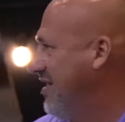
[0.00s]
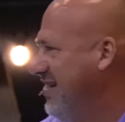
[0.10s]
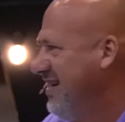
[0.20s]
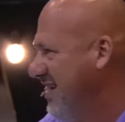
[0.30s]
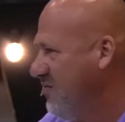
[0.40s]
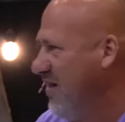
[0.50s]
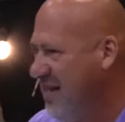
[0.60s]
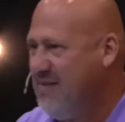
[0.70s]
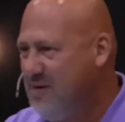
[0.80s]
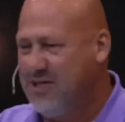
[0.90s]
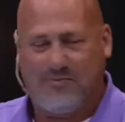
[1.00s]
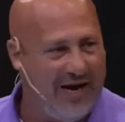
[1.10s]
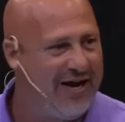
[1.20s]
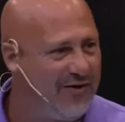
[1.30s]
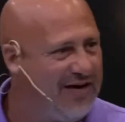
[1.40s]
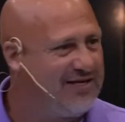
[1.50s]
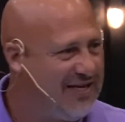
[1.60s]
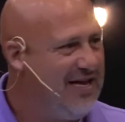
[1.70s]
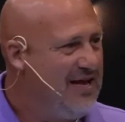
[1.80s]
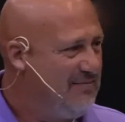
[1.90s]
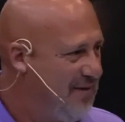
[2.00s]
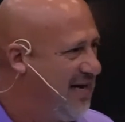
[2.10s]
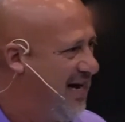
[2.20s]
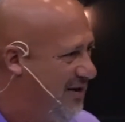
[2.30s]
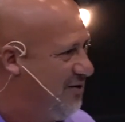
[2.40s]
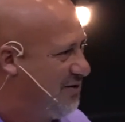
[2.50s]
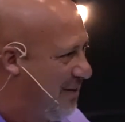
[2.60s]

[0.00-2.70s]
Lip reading: It doesn't really get much plainer. It's, my daddy used to